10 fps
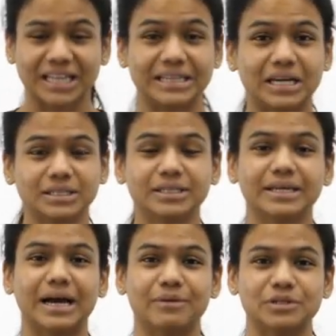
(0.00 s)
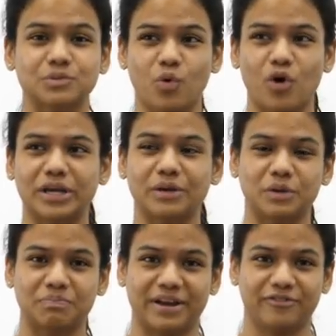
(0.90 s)
The other day I was walking
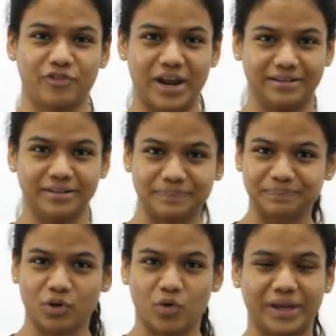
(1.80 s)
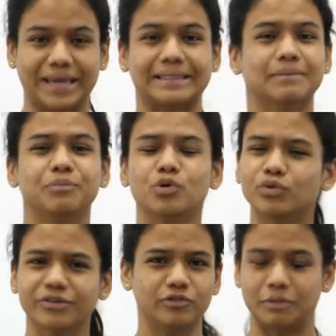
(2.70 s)
with my friend, okay, in the
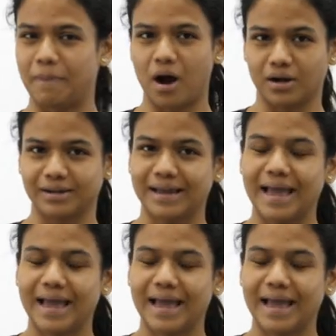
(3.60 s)
beautiful park